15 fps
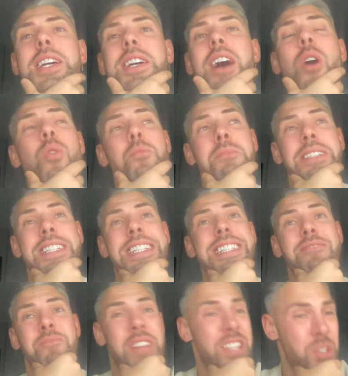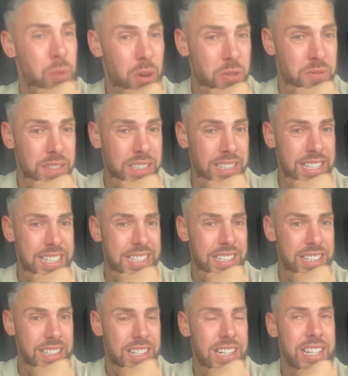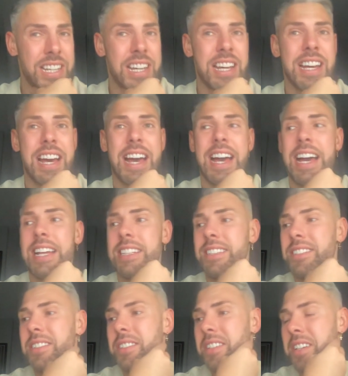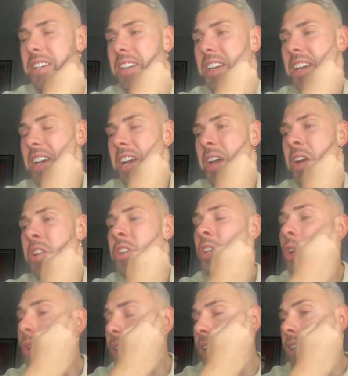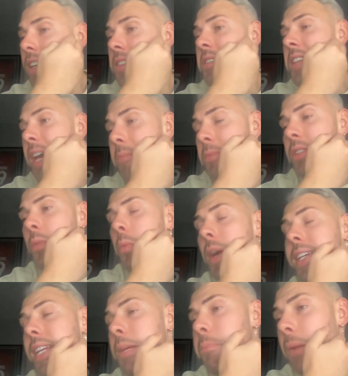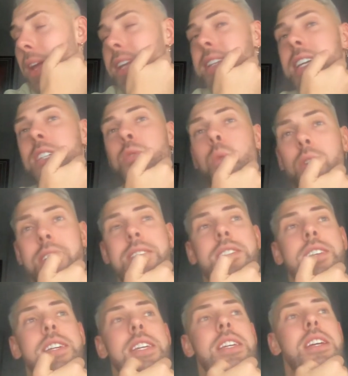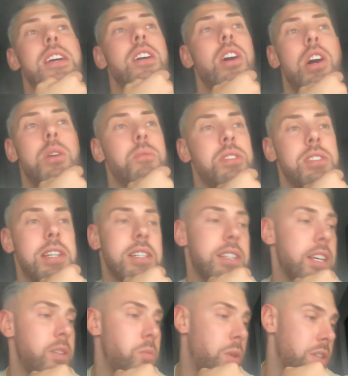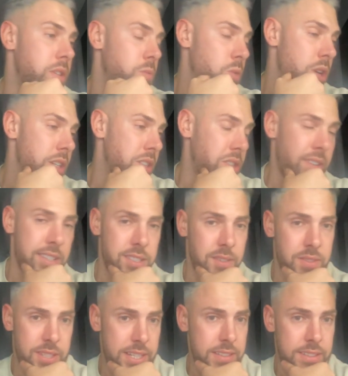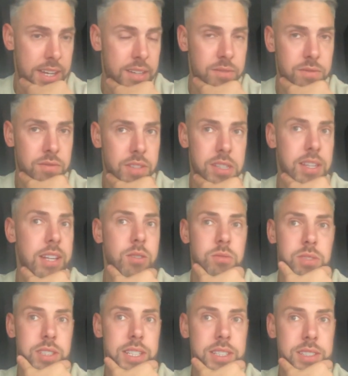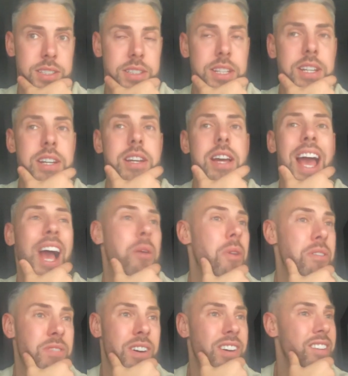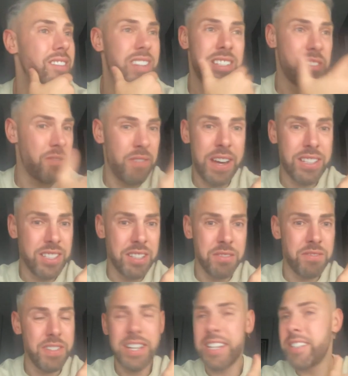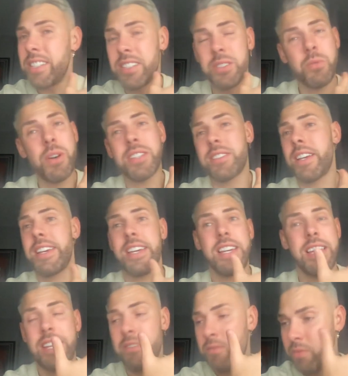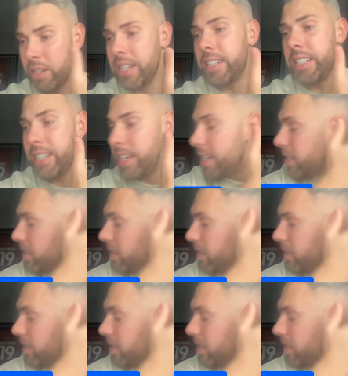ultimately they're 12th in the league. And looking at them and the way they play and their quality, I would say they're one of the worst sides I've seen down the Den all season. However, it's effective. And this is what I say. It really